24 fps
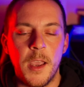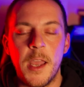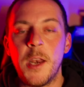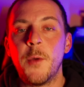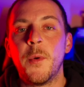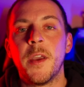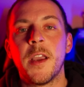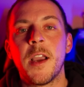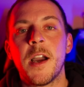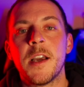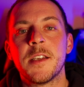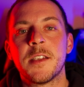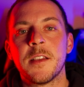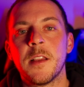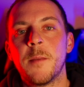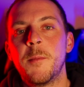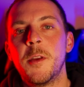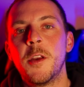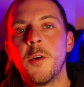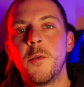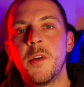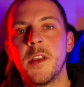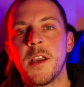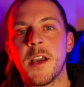Anyway, guys, let me
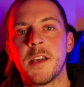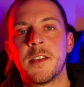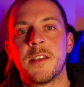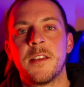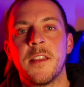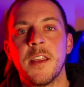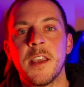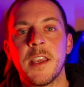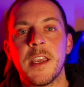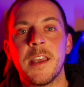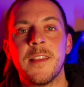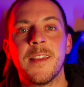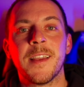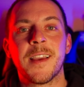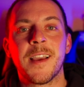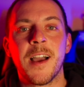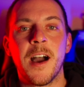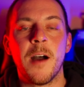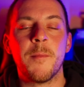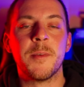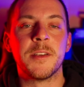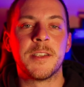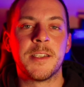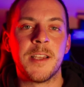know what you guys think in the
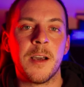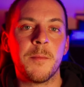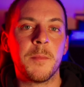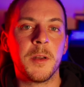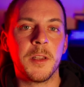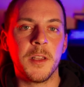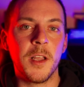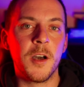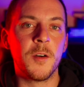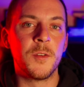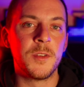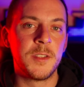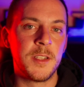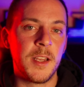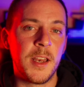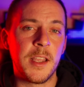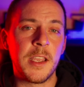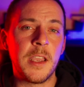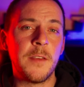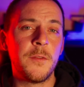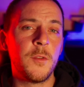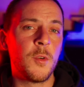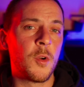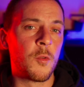comments down below. Did I
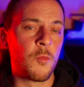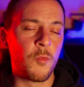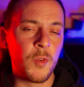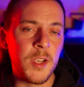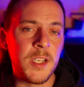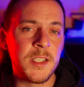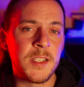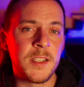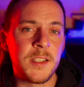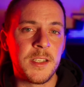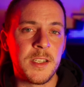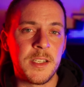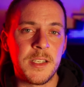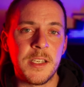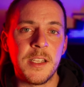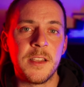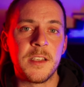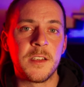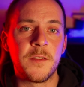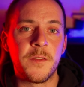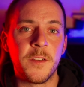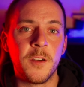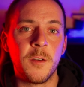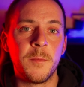give you a reason to see
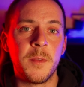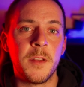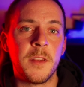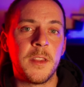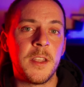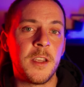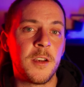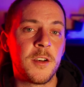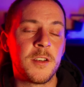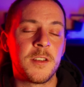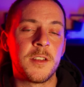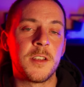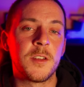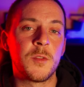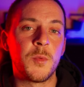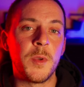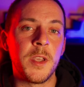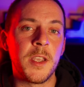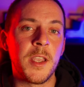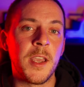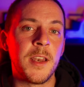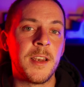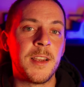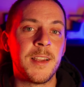this film in theaters this
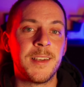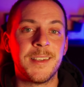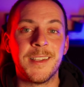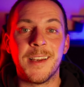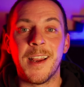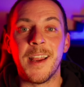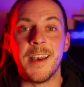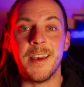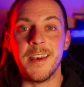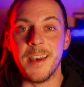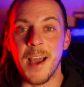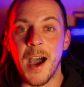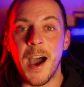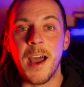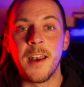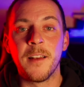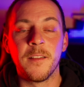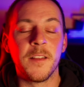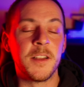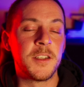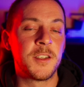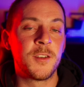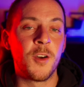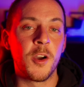weekend? Did I not?
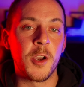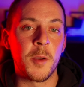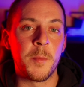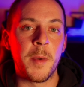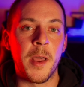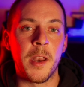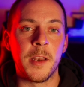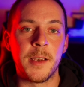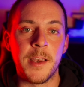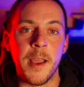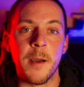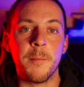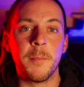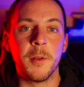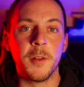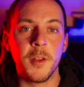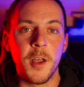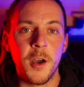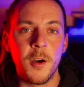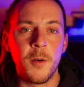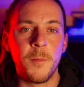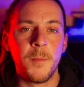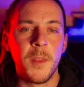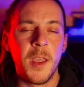Let's talk about it down
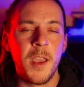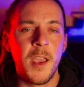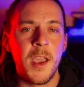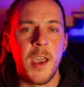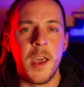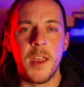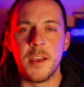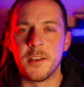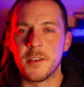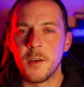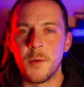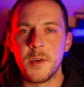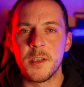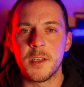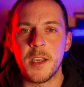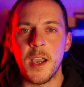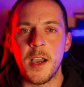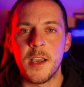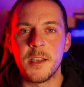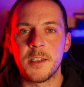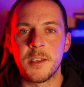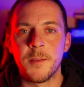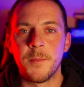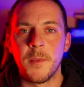below. And as always,
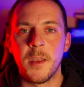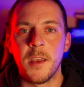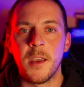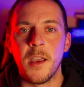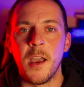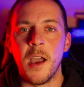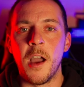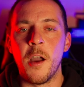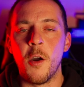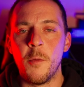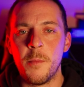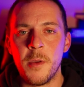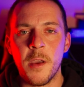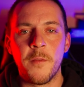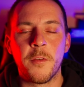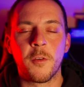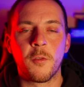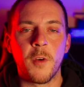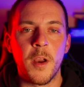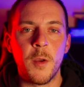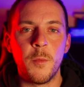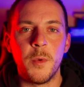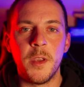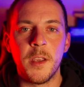guys, I hope you have a
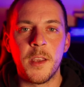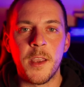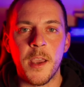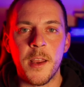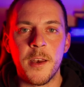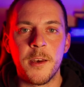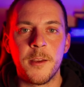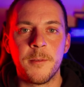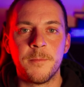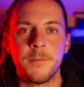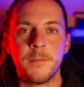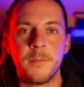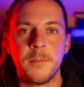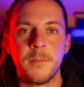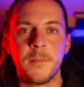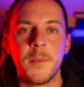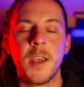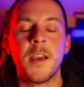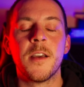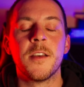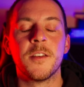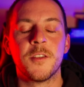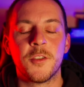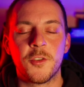great weekend.
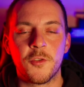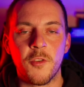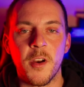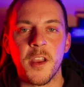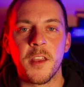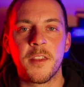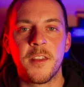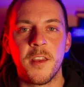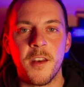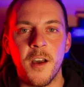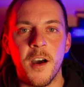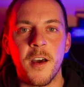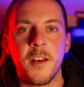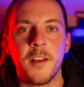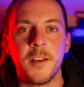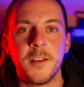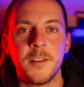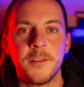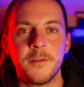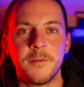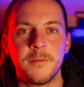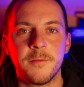Strength and honor.